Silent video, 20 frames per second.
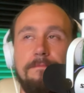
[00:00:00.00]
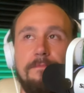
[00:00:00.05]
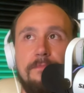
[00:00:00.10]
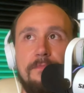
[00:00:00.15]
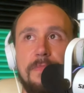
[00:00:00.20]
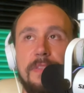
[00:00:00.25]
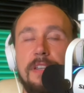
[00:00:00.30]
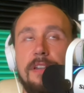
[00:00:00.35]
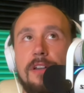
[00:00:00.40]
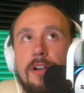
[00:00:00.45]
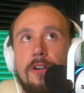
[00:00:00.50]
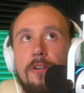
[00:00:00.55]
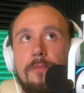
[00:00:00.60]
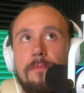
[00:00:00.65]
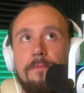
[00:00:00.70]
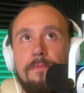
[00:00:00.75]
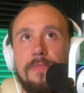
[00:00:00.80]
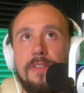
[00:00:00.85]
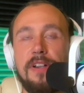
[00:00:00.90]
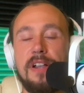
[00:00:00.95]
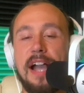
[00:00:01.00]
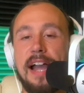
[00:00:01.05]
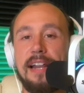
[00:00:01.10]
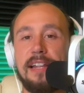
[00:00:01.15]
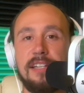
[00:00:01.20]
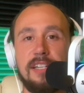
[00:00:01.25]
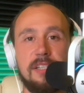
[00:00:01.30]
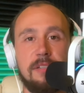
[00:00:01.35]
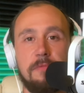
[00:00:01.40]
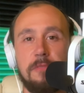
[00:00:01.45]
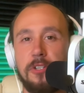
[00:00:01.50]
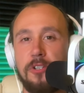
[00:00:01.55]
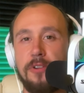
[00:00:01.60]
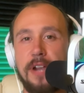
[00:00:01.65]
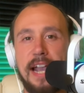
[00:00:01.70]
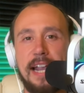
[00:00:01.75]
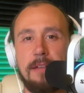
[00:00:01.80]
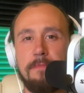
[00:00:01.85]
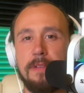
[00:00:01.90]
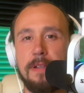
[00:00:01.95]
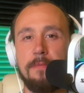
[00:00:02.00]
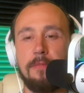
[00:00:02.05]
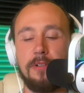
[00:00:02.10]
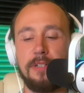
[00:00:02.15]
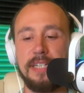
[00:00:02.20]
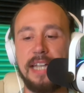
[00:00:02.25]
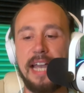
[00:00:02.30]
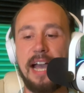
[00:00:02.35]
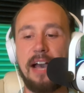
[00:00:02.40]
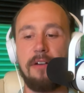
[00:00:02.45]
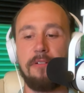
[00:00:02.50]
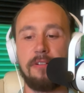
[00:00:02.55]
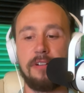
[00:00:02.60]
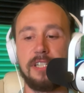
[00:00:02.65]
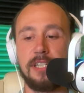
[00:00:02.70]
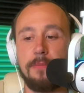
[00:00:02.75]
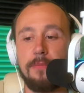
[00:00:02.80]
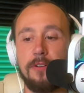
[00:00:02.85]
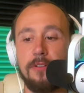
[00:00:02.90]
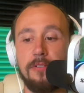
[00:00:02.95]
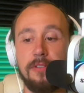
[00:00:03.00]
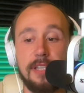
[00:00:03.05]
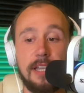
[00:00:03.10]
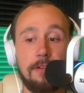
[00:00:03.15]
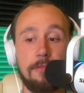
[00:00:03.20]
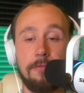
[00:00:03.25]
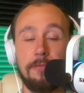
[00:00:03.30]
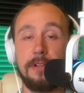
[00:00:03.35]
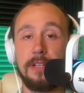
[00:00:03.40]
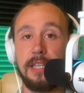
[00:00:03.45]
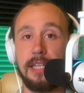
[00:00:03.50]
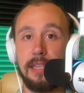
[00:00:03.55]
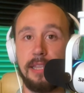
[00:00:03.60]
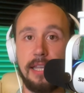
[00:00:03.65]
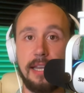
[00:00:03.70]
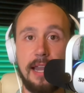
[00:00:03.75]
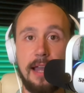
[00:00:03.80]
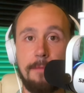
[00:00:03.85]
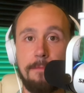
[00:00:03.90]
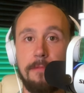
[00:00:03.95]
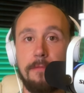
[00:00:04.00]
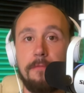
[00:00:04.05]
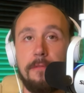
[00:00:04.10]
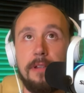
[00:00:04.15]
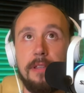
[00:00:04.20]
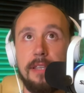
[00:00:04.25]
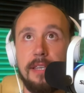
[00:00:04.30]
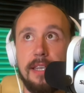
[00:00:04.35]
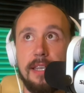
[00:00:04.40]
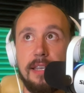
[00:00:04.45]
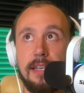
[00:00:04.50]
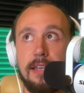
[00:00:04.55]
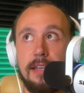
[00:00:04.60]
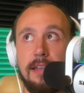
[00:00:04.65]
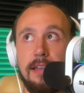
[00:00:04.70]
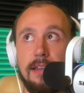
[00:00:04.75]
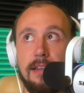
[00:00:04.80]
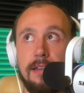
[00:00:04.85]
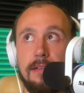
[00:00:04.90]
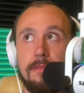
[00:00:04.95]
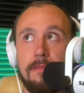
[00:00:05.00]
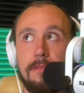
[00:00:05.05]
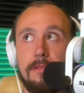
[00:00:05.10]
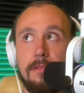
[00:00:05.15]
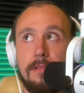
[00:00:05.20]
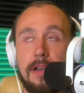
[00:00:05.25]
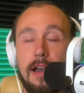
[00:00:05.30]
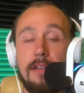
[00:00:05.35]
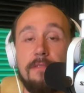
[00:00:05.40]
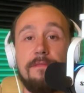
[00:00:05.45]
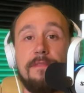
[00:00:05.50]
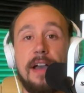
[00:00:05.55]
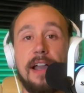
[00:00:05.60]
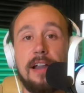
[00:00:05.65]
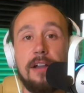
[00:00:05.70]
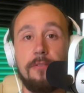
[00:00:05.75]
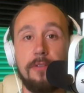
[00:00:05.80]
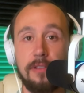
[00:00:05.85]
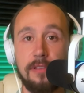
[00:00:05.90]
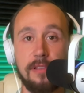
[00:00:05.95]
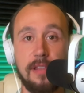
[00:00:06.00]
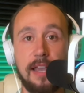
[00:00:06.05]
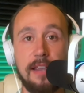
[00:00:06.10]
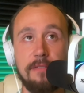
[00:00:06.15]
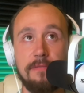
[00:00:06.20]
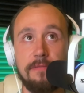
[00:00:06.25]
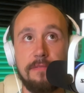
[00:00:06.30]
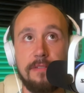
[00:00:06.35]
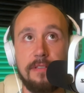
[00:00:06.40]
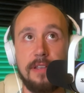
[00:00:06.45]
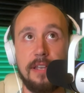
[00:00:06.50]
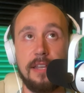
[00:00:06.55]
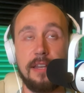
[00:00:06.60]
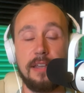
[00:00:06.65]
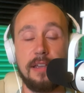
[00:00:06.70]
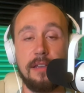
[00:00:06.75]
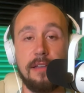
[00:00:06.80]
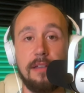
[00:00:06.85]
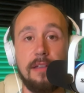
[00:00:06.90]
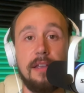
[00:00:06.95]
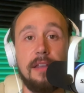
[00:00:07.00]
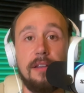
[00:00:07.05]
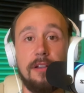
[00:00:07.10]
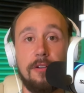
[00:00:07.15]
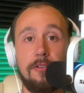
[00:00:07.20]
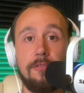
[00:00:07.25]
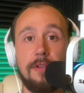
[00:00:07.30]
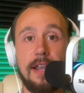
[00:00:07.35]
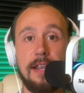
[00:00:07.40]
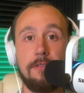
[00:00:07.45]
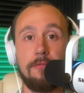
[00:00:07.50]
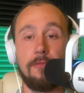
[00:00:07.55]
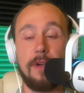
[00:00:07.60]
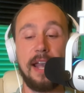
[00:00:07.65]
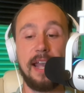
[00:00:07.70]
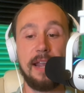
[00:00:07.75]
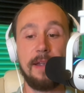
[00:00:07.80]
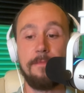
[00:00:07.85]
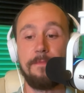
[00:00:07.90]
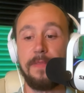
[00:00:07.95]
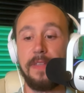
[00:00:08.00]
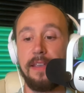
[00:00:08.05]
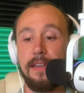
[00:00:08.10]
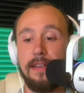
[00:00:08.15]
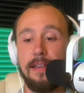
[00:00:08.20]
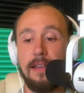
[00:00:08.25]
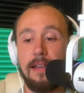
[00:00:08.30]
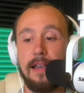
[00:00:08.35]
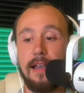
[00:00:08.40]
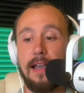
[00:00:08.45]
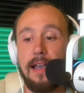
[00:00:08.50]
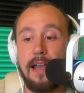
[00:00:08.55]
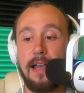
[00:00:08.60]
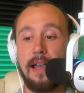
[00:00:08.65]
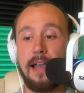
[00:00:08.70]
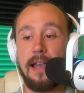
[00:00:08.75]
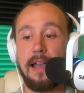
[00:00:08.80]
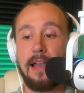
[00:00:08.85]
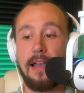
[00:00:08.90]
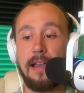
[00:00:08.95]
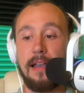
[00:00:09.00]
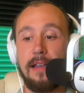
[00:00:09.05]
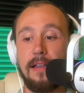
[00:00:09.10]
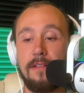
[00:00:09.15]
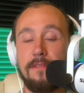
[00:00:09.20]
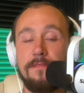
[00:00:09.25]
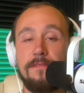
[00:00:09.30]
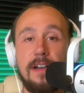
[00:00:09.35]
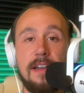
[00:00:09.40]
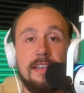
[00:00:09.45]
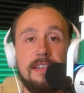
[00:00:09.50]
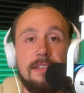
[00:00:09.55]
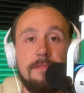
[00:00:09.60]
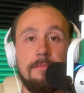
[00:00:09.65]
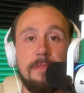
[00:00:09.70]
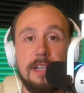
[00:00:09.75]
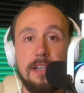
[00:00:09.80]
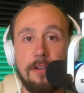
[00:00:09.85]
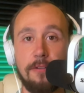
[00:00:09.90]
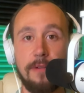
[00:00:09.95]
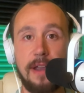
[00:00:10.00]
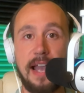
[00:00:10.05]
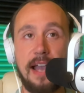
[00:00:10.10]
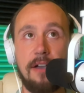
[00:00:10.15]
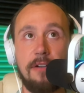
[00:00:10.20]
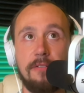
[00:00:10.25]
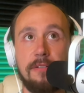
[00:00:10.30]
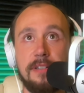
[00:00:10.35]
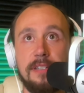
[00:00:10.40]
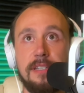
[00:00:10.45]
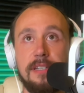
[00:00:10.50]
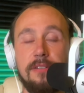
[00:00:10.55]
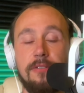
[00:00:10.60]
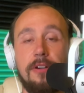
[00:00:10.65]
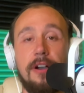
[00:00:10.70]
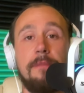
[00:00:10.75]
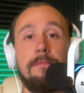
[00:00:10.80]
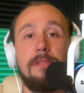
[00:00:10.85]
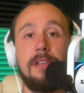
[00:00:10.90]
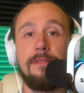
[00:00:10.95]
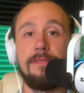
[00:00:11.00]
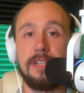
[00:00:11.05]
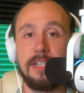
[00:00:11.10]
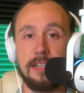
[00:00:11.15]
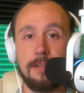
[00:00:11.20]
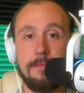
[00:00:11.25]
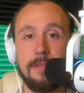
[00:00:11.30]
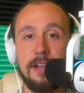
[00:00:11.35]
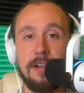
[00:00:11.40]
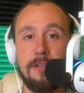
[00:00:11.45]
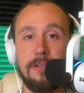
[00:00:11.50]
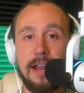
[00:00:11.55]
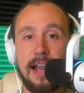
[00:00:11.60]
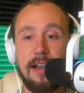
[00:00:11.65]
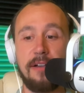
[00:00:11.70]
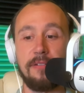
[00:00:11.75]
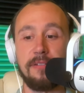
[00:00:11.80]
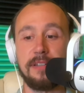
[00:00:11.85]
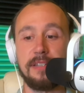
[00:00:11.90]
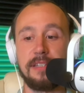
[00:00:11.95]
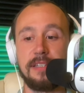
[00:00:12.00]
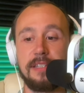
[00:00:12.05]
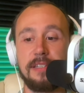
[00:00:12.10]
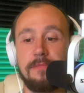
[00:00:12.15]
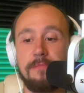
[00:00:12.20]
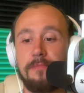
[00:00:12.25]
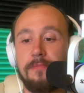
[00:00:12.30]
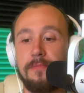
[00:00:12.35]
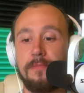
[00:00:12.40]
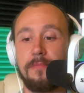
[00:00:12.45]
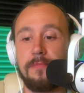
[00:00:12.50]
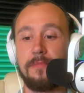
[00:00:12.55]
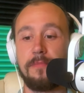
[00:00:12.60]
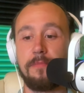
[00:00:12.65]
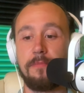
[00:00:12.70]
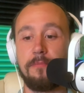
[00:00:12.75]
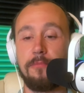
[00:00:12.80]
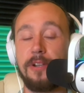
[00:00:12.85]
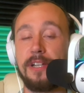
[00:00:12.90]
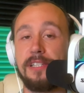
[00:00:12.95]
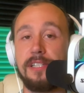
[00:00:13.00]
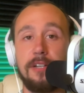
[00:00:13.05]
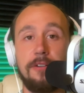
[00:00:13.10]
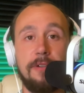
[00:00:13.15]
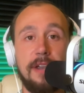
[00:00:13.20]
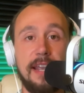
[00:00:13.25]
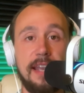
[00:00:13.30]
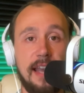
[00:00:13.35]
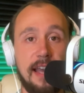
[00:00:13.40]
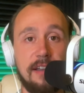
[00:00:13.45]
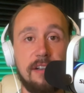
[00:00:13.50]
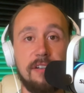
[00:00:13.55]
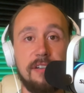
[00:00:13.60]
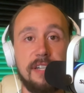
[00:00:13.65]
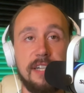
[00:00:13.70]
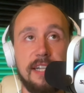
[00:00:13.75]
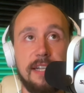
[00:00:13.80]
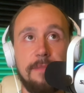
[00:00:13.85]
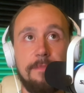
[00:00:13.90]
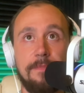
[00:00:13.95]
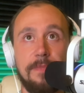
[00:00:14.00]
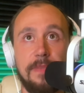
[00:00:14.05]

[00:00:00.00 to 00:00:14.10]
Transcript: they're kind of just dragging people down, or someone who's like really lit up, really on fire with life in a great way, uh, fun to be around, uplifting to be around, brings a great energy.